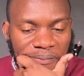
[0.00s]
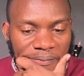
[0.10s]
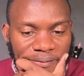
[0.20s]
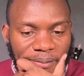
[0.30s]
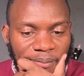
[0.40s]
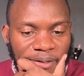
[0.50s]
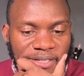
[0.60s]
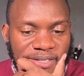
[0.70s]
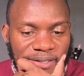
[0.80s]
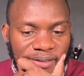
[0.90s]

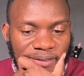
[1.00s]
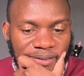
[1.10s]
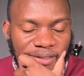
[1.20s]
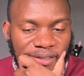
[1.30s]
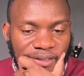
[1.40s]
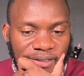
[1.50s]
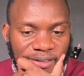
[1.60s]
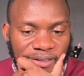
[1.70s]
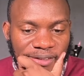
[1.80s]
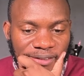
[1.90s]
Amazing.
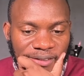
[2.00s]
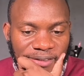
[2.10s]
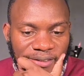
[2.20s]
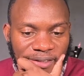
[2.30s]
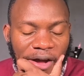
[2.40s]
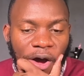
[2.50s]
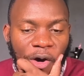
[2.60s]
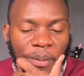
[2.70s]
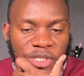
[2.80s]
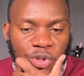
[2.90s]
How
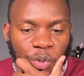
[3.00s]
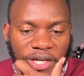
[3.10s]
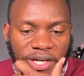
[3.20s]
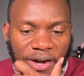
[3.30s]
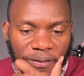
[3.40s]
much do you weigh now?